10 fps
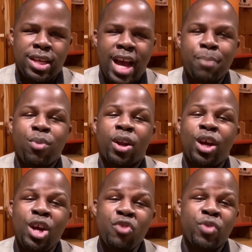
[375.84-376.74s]
I brought
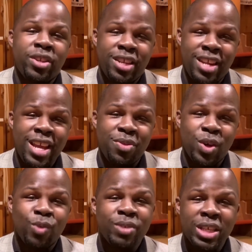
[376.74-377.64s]
100 today,
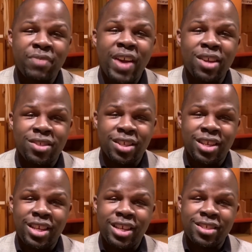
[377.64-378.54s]
though, to give out to the
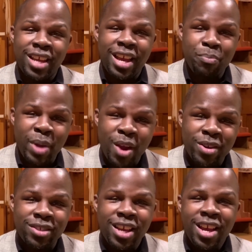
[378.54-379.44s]
kids and
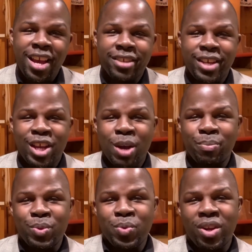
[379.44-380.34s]
parents as they come
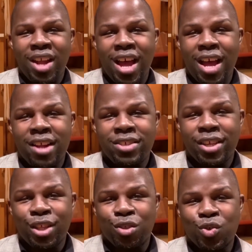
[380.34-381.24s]
through the line to
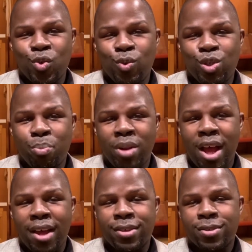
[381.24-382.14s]
get the school
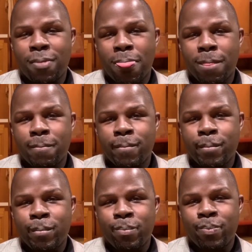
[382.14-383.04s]
supplies.
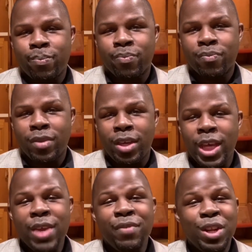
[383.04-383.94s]

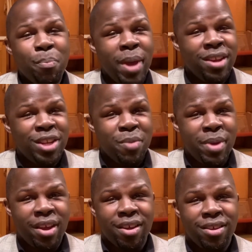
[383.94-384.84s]
Even in a
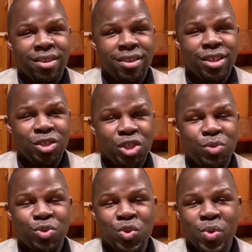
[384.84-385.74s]
pandemic, she
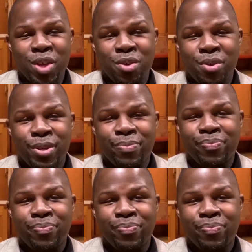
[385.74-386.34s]
was doing good.